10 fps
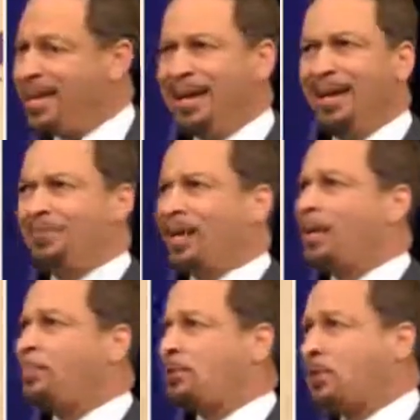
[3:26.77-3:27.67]
If the
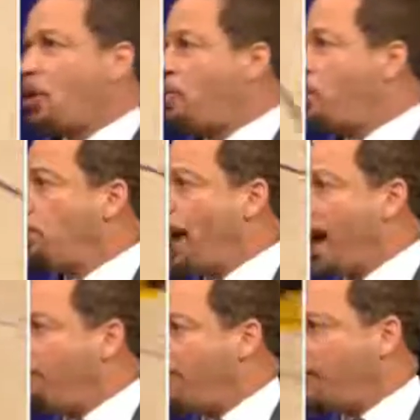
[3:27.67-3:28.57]
Clippers are going to put
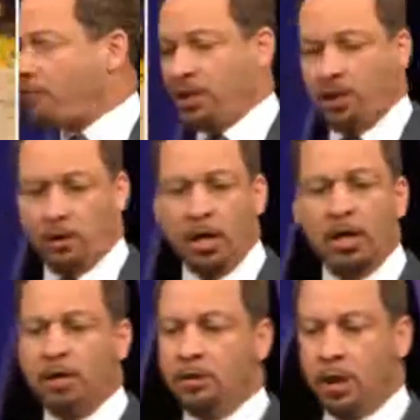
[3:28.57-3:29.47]
Pat Beverly or,
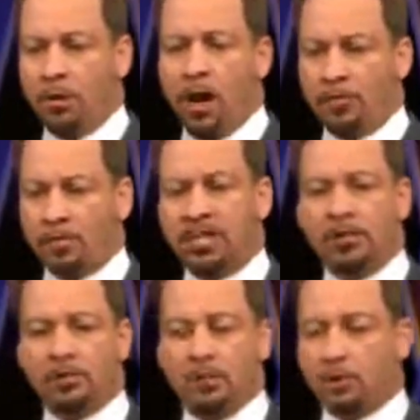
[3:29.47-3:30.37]
other teams
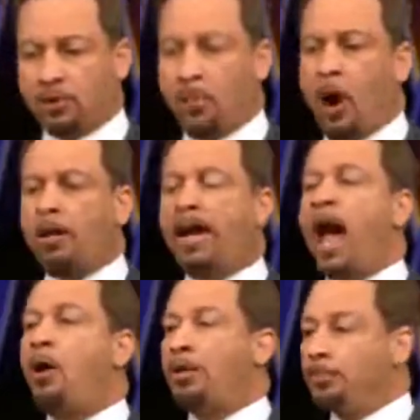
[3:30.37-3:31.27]
will put a smaller guy
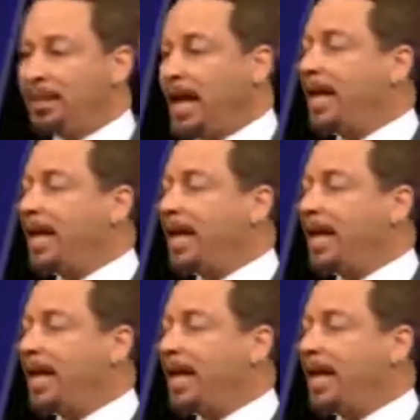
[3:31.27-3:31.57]
on him, let